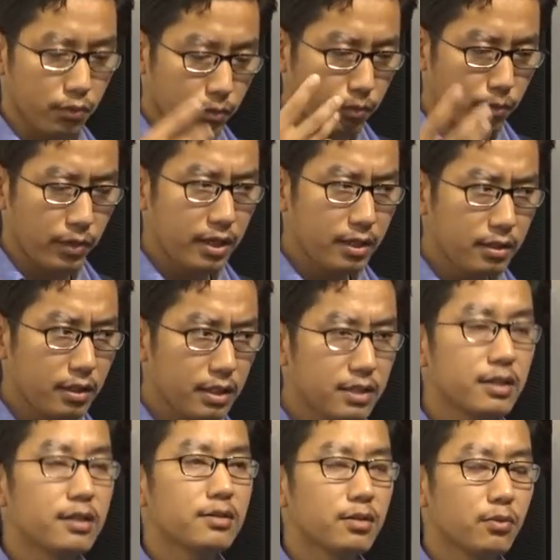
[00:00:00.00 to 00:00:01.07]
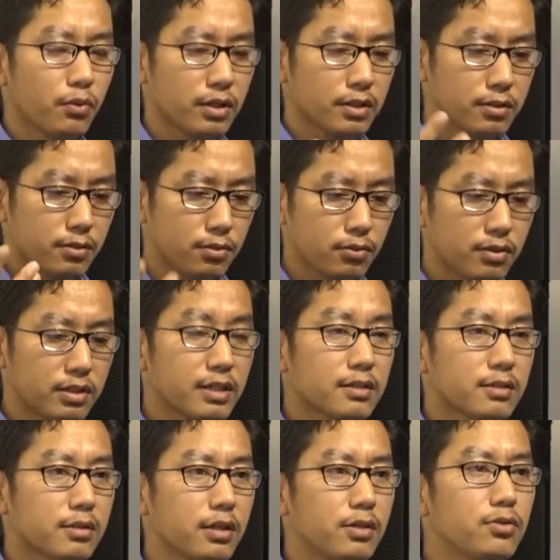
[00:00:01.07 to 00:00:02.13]
main intention was to
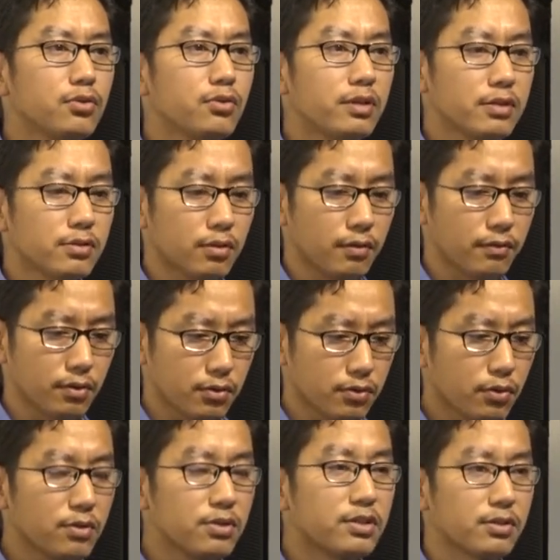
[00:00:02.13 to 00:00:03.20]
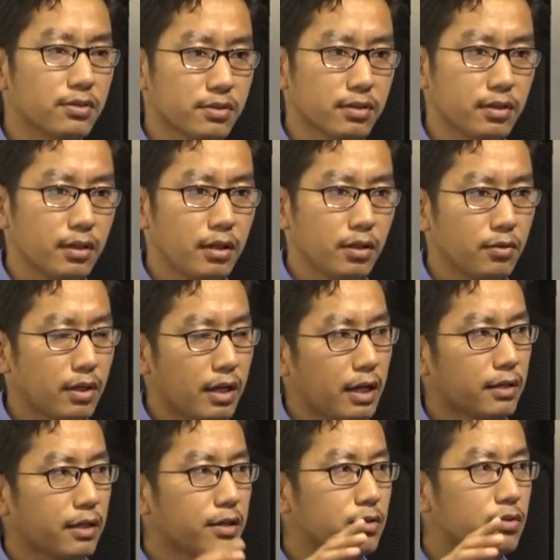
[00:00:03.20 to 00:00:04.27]
test the endurance of the soldiers, you know,
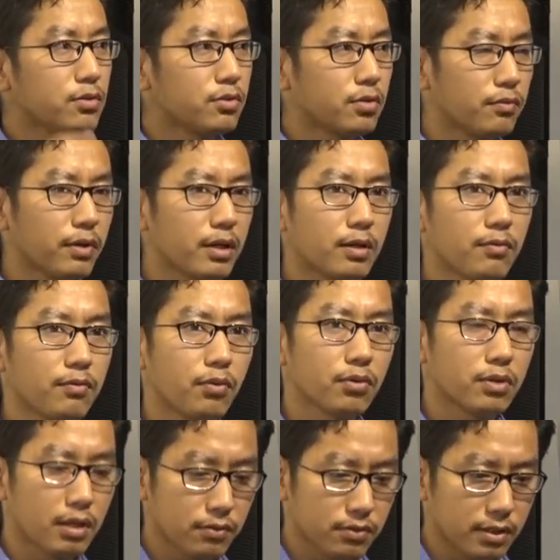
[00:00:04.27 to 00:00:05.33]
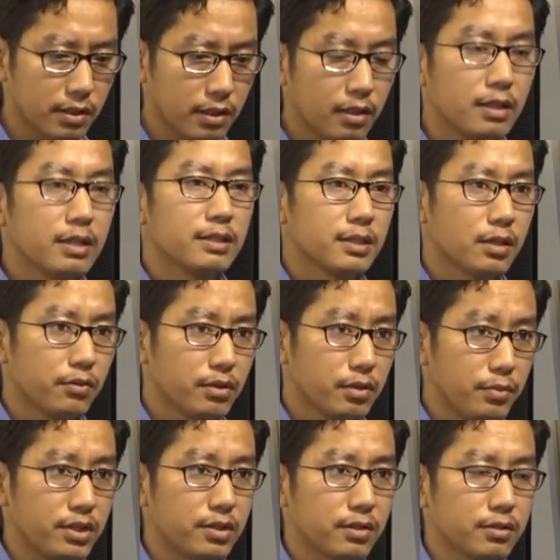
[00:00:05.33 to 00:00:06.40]
at altitude of around 4,700
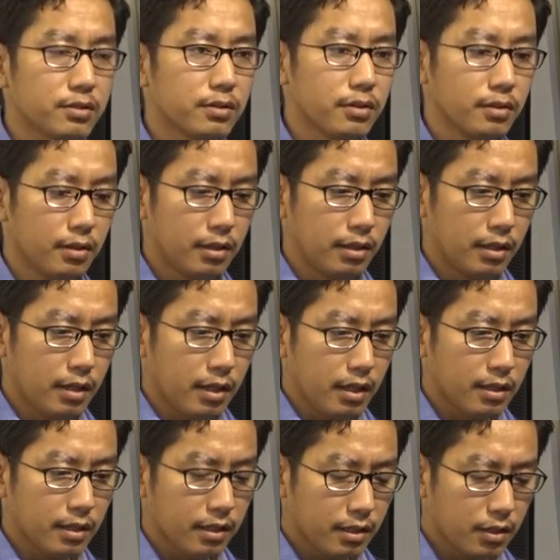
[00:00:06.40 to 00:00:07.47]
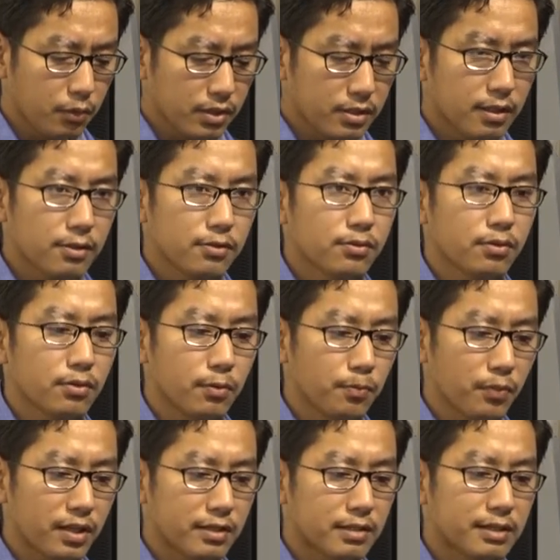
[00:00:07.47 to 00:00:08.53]
meters. And it was also
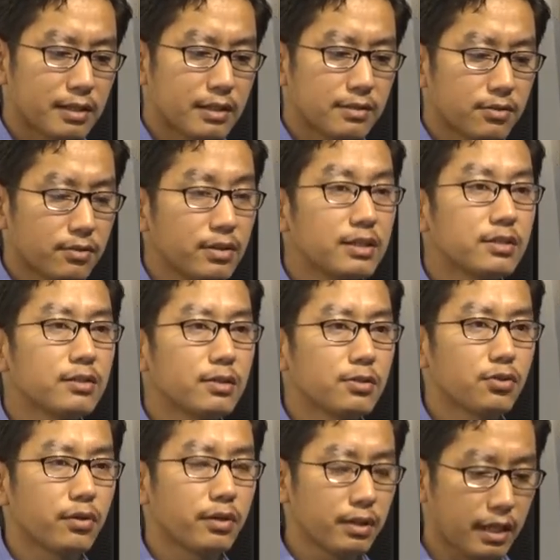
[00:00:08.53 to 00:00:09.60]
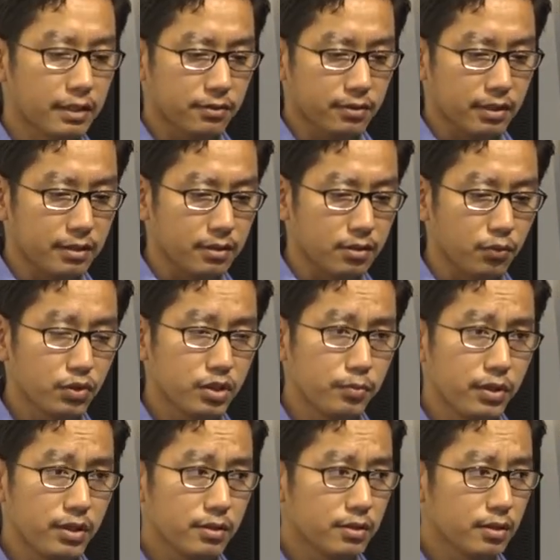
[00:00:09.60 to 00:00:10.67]
trans-regional joint exercises, which
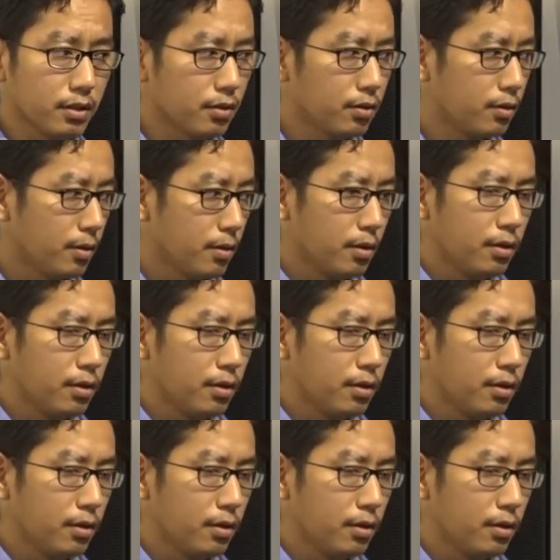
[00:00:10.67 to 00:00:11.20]
means, you know,